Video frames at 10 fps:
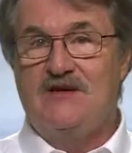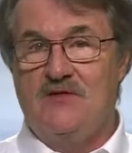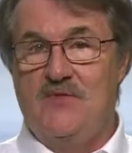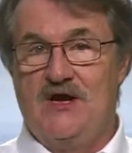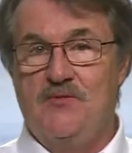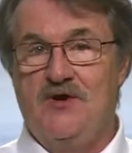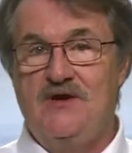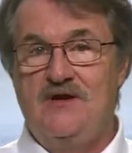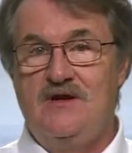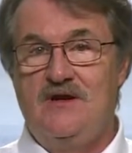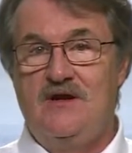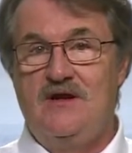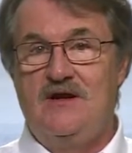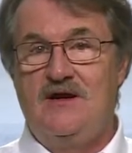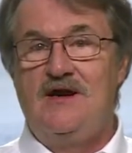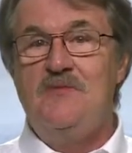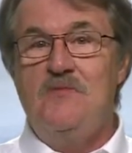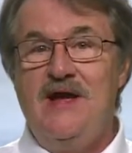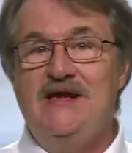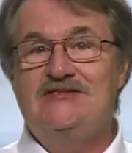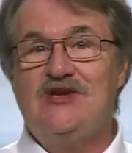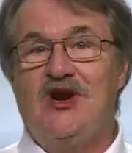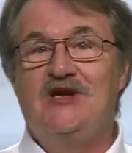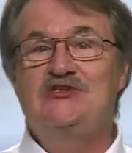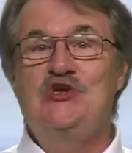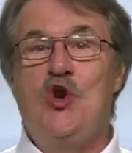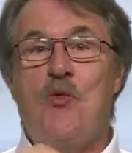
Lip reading: commitment makes us